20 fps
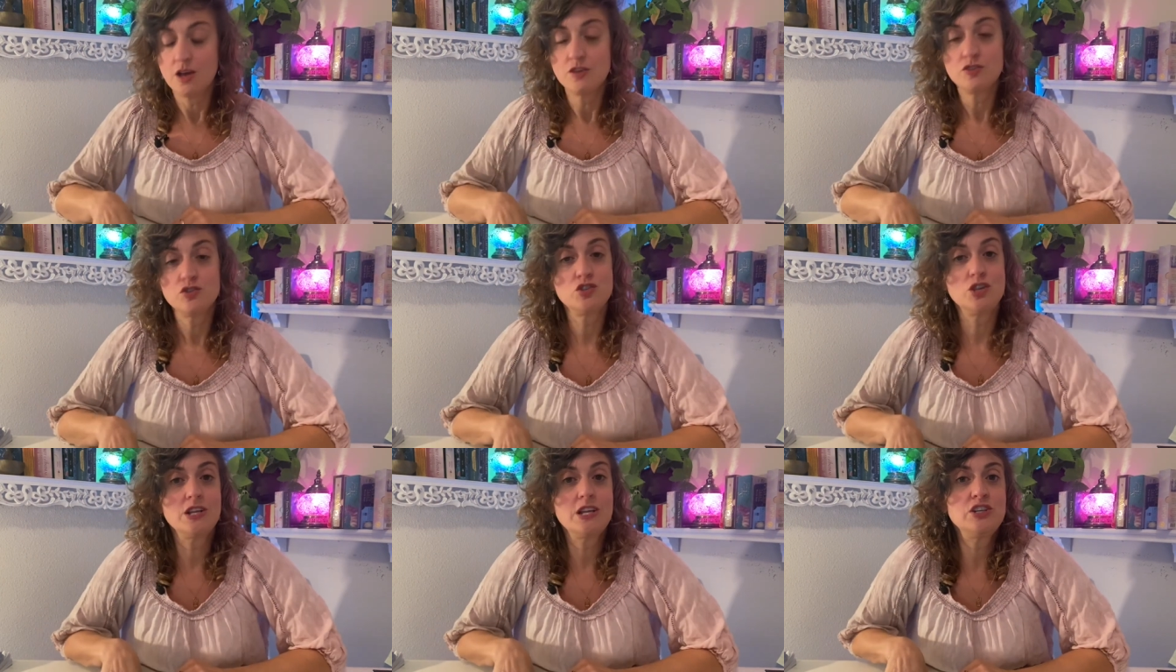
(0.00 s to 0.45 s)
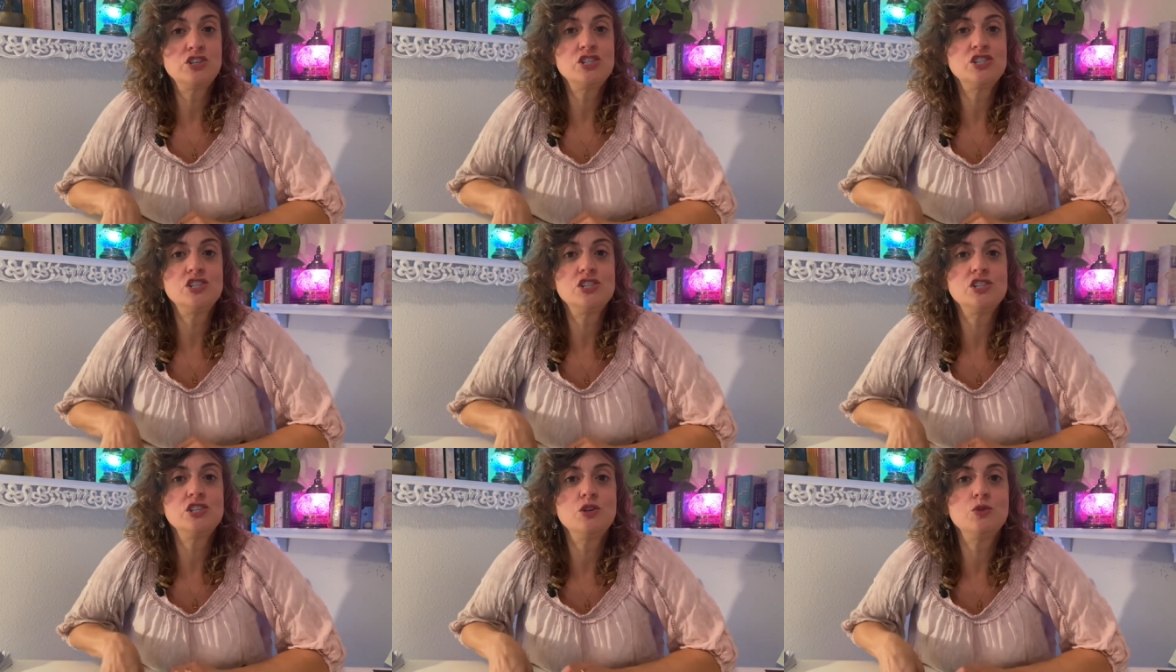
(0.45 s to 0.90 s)
so that
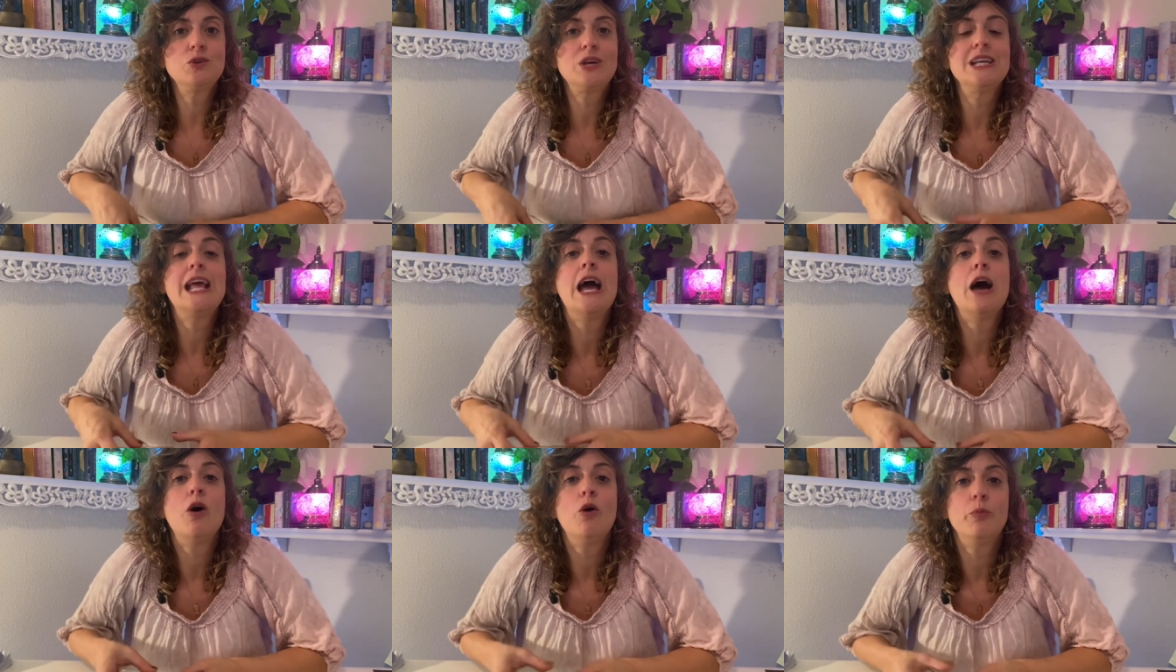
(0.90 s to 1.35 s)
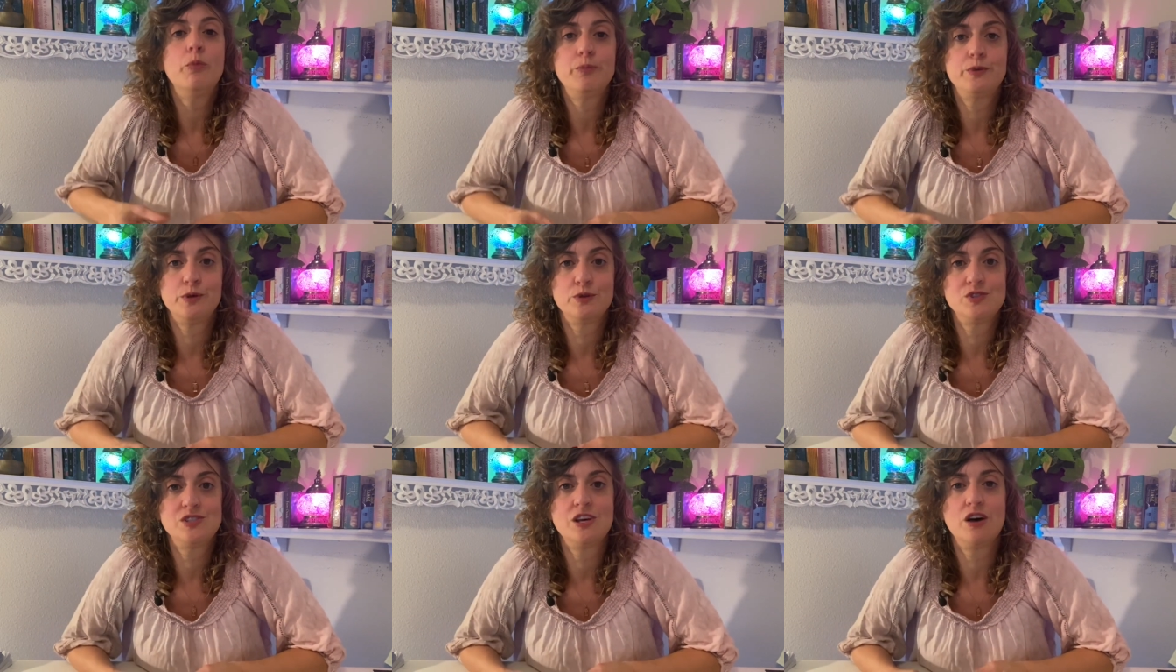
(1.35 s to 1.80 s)
just so you can help
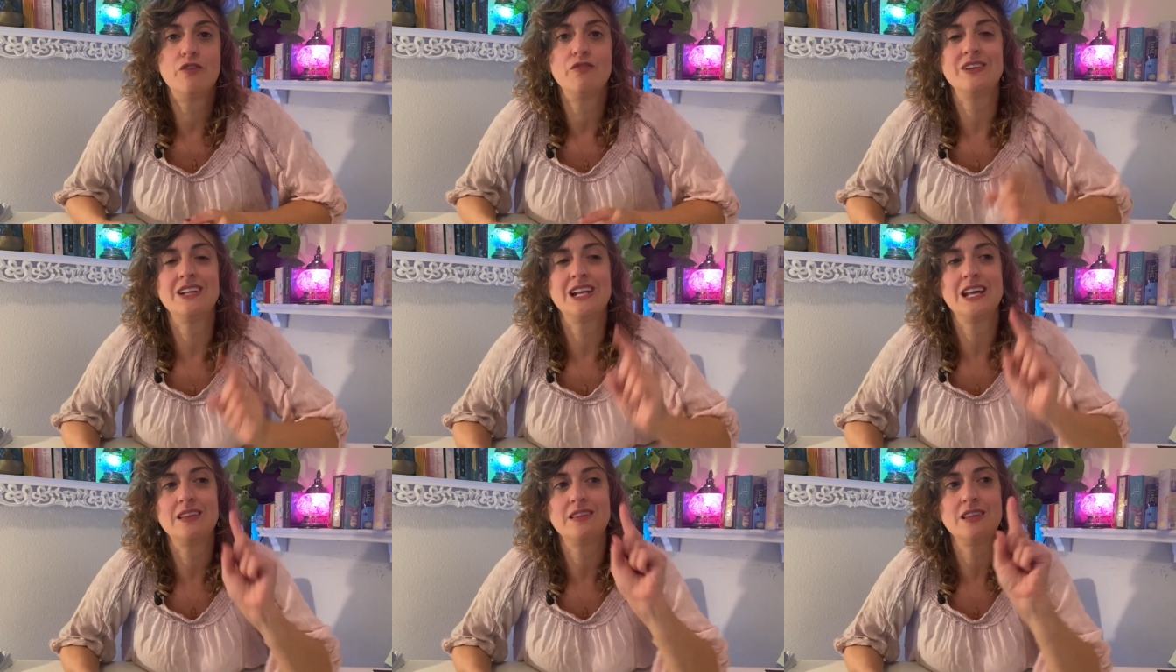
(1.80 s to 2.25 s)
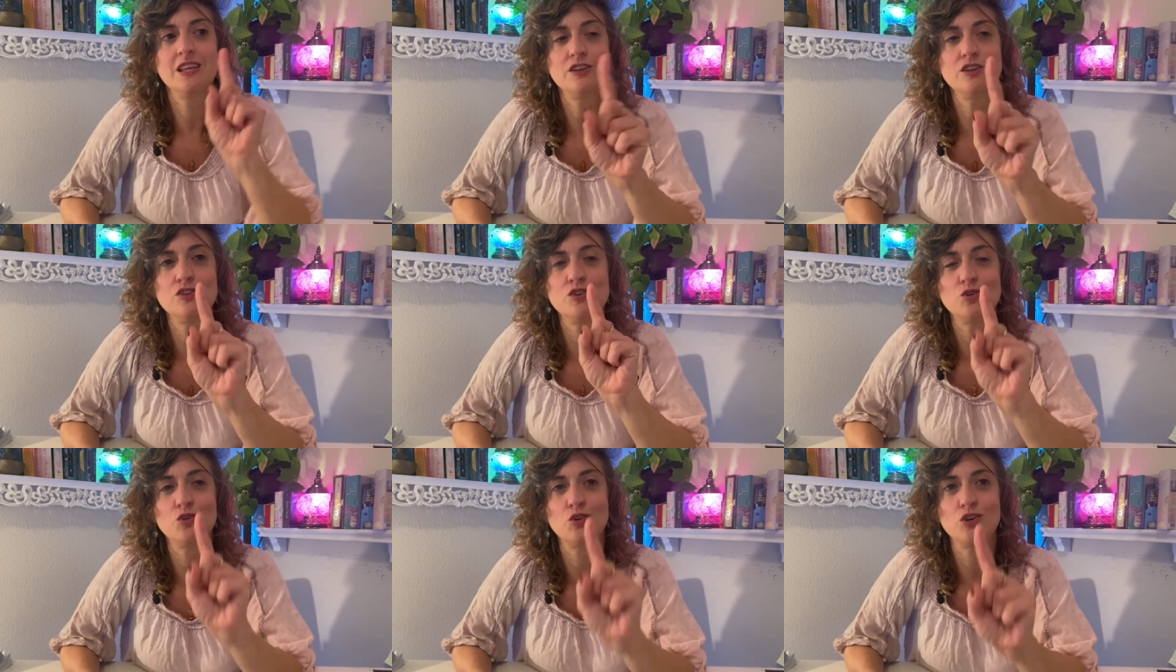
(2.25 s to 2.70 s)
yourself. And I think you're